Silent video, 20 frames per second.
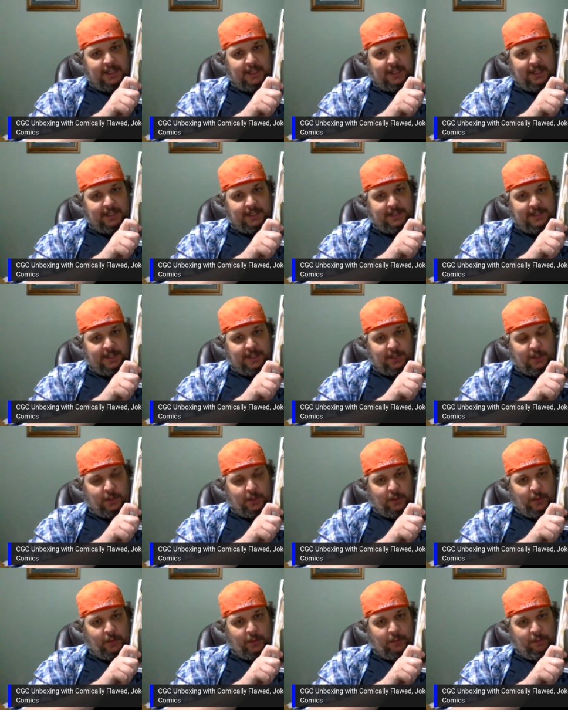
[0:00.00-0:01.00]
and
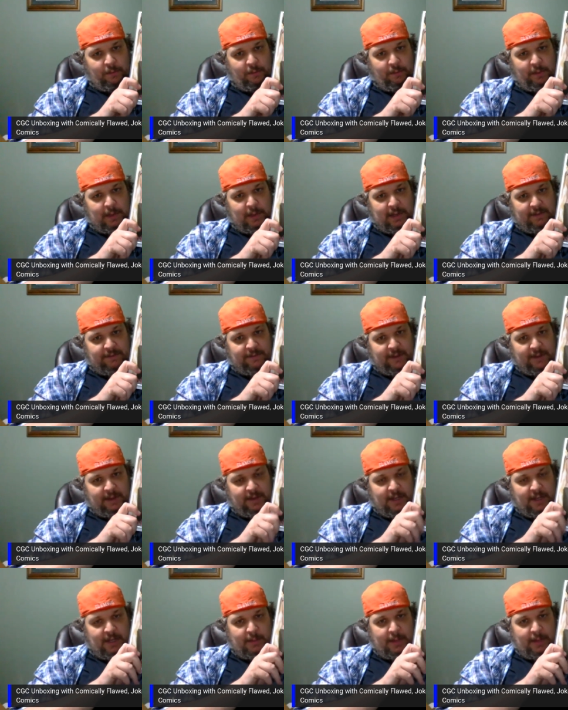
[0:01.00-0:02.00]
so when I found
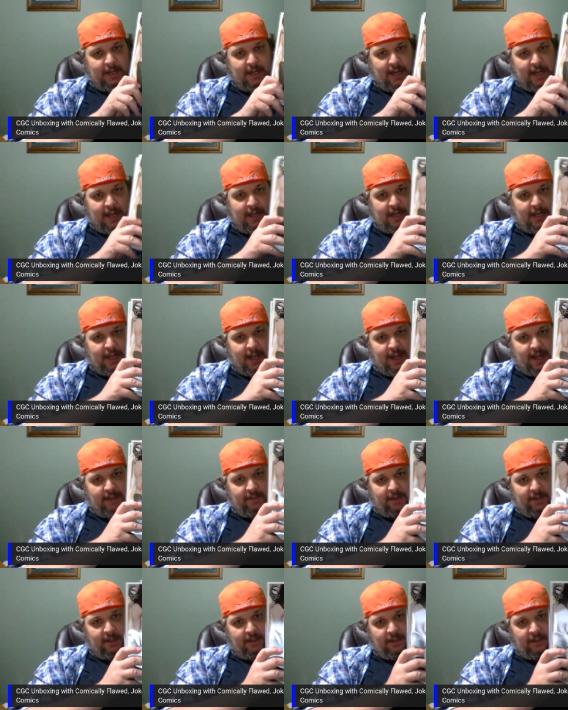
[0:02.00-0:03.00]
out about it, I had to have
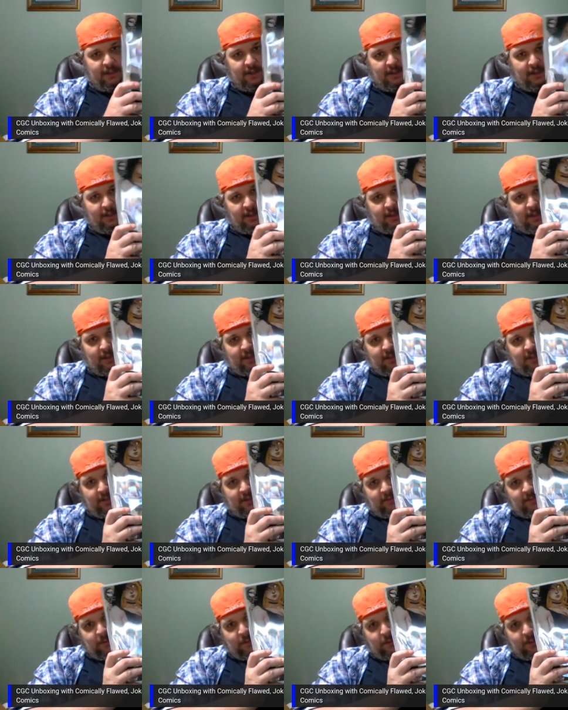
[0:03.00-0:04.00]
it
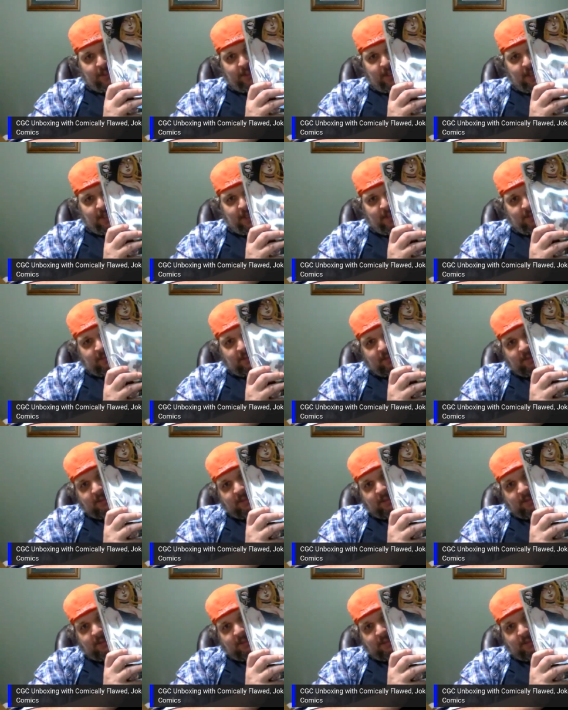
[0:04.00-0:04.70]
four times.